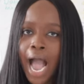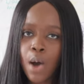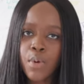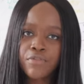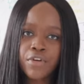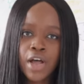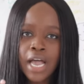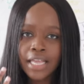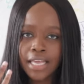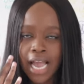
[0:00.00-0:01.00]
However,
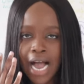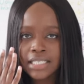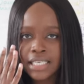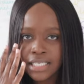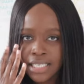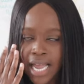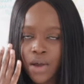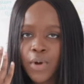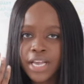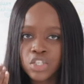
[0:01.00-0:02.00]
he has a
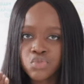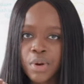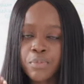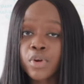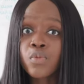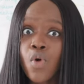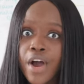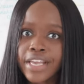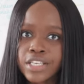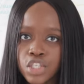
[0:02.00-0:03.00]
tear where he's remembering
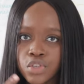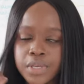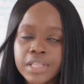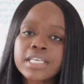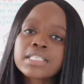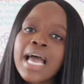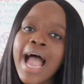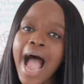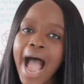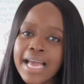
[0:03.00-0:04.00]
why he's doing this,
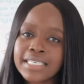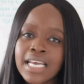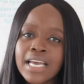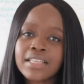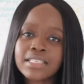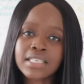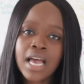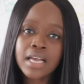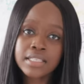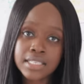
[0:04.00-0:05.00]
and this
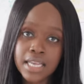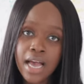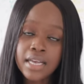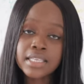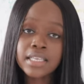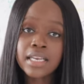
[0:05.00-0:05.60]
uh,